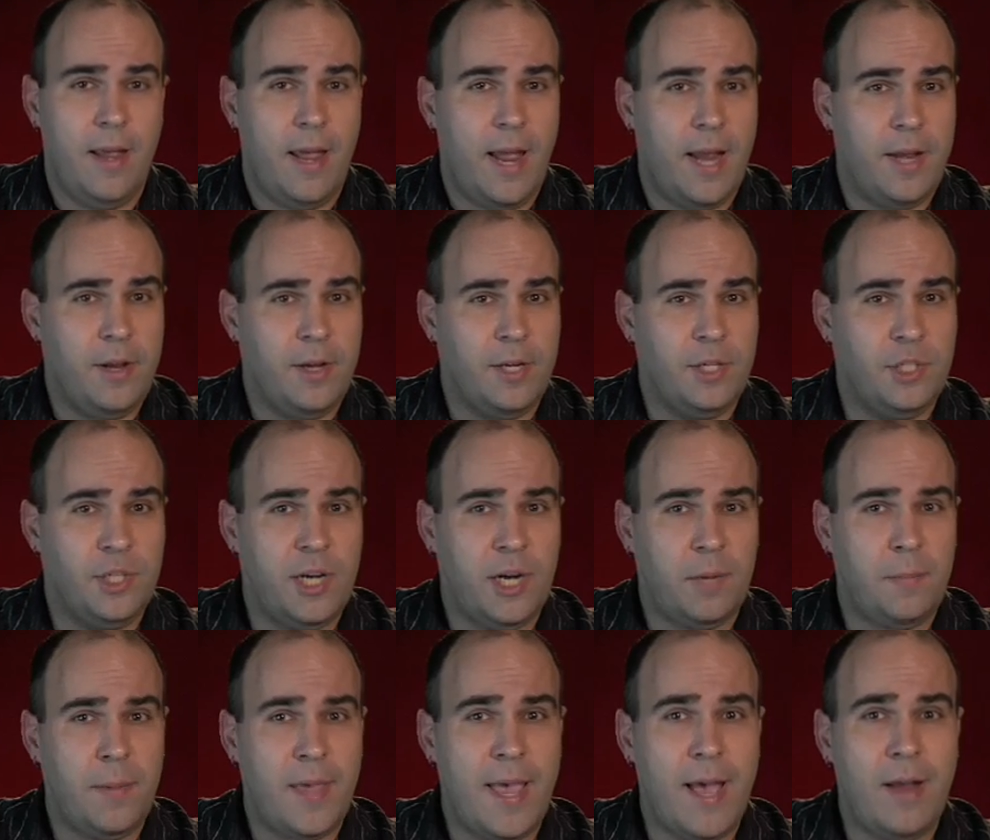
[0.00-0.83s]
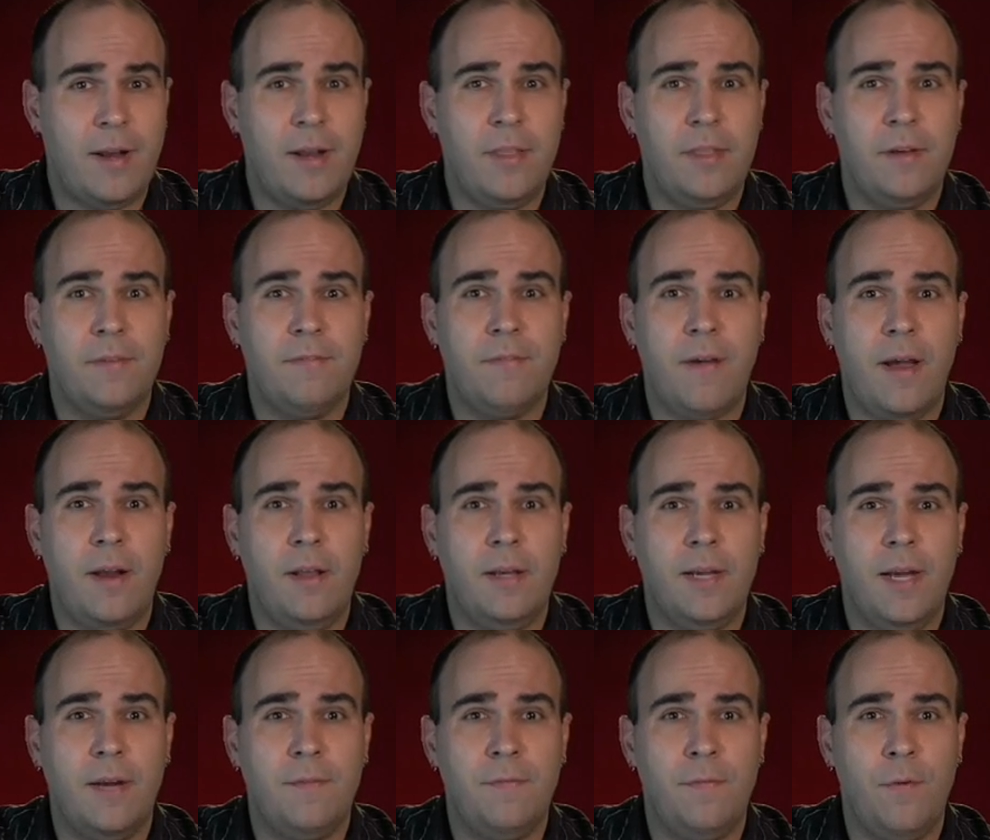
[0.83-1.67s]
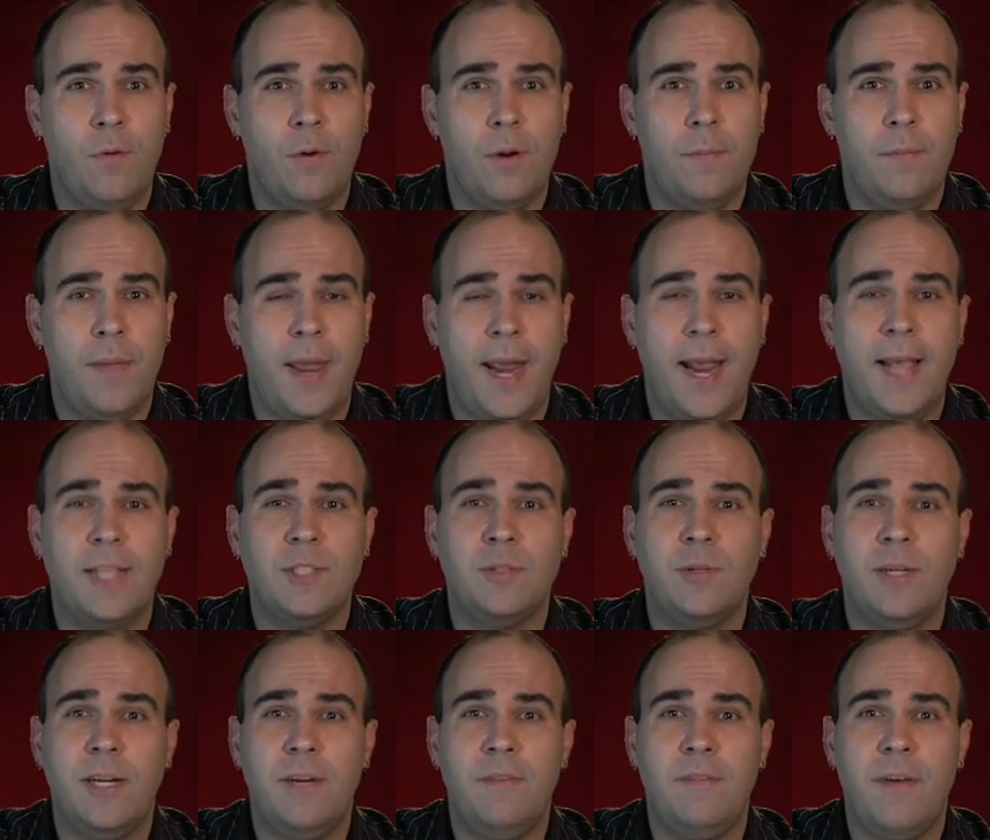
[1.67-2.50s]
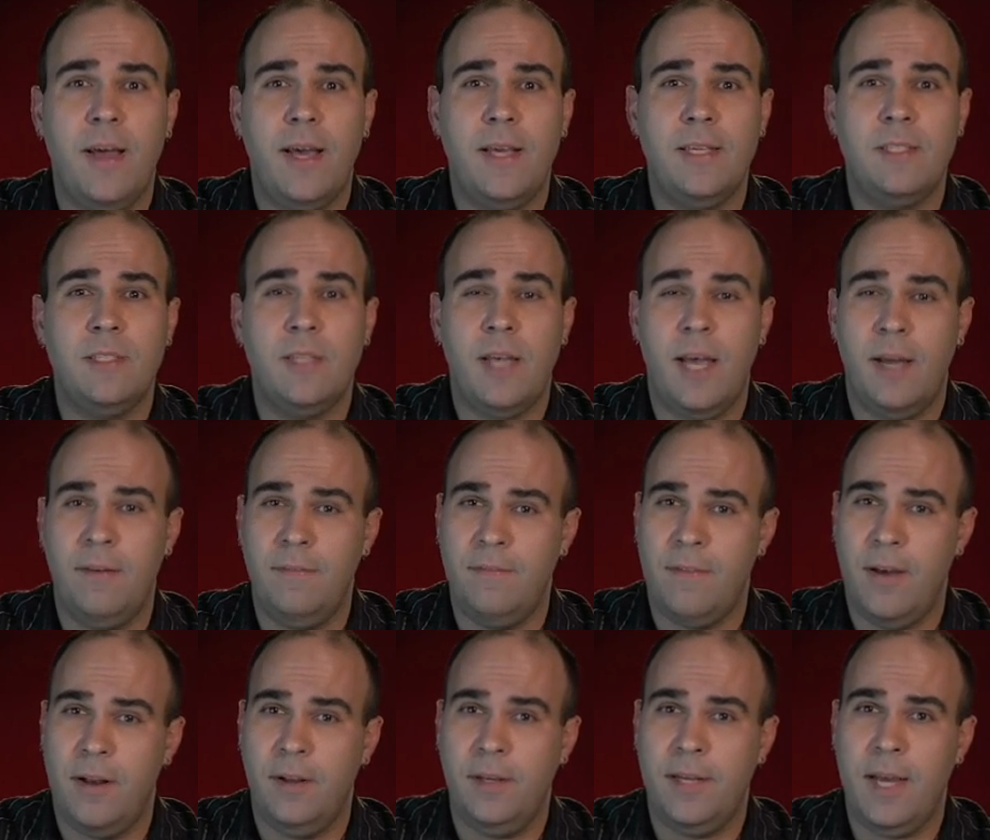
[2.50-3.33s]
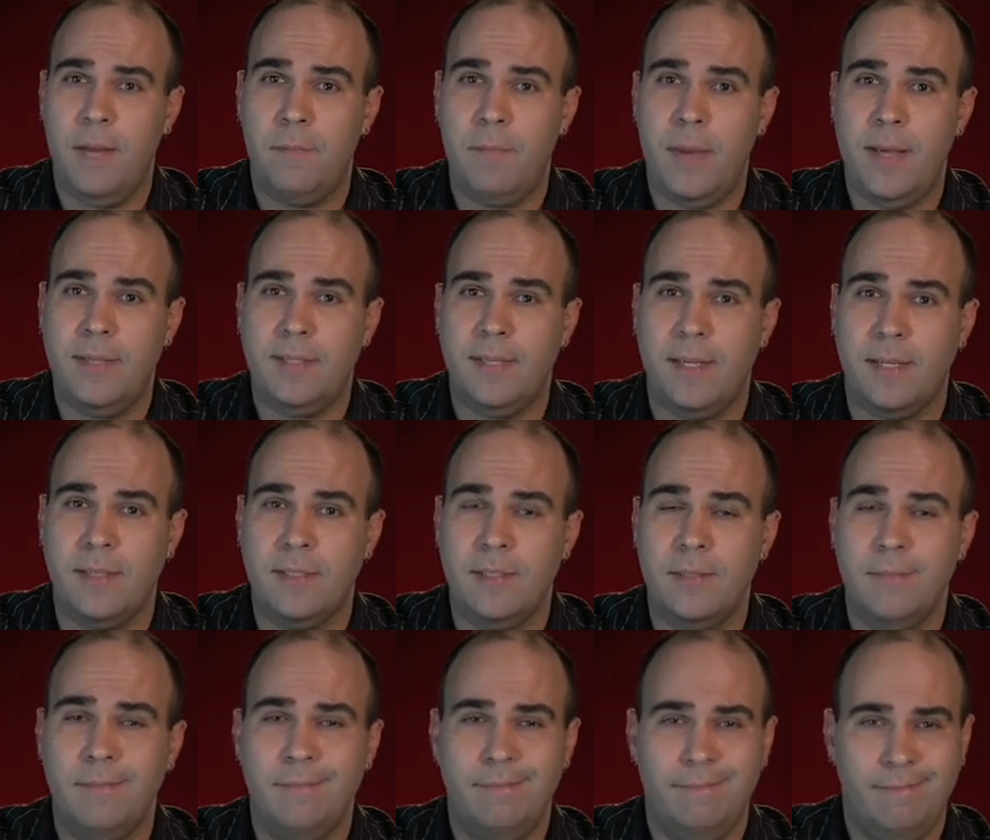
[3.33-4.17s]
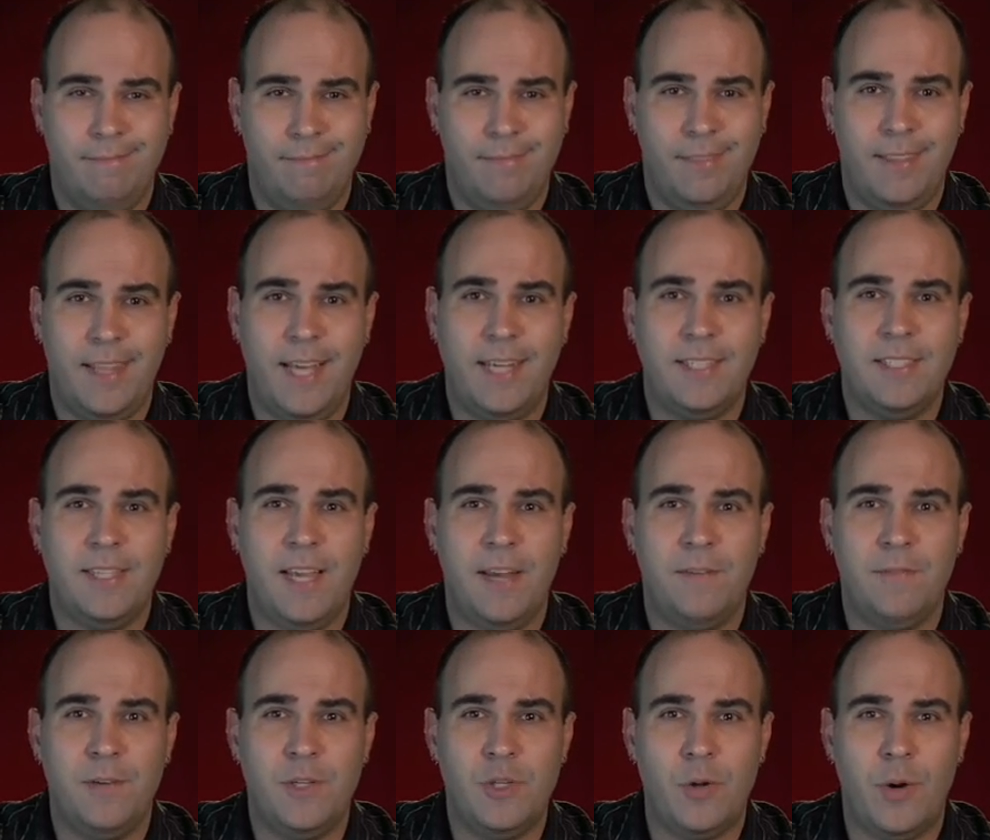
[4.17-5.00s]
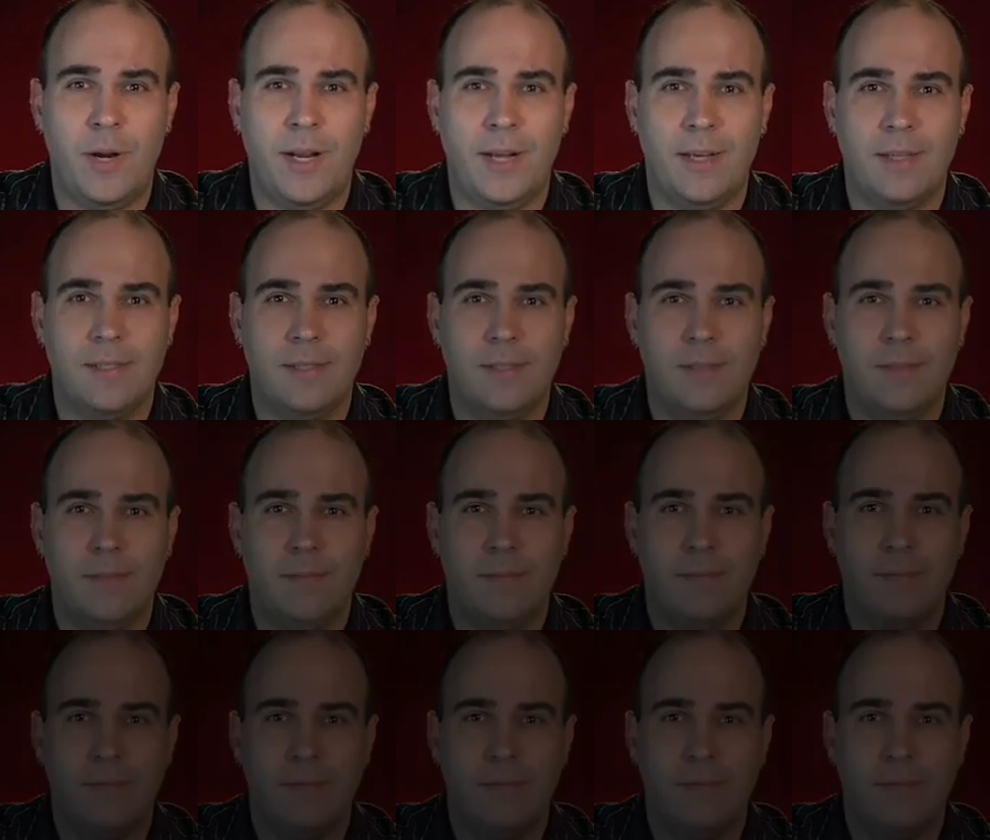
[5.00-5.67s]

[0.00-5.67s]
and you can check me out in their Final Cut forum answering advice on Final Cut Basics. Thanks again for joining us.